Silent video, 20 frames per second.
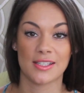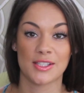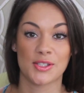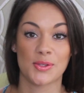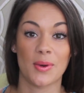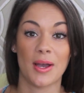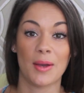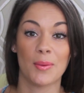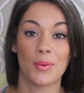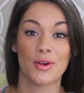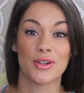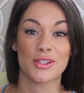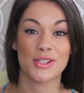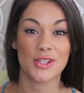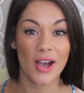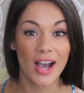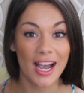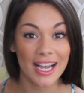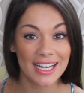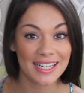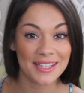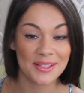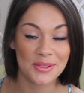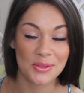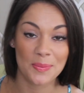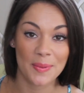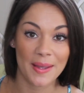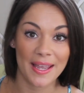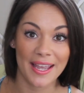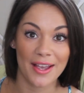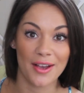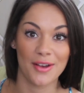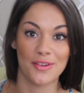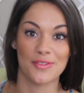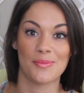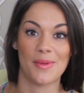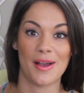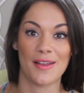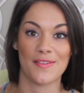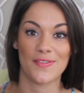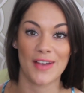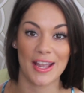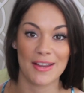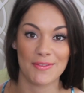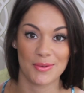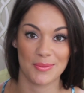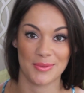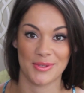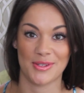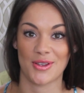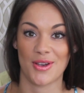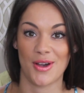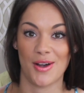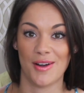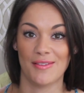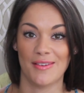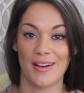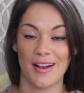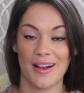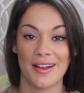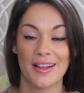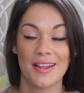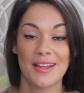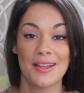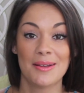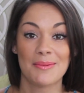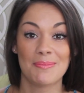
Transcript: So I wore a tiny little bit of my favorite mascara,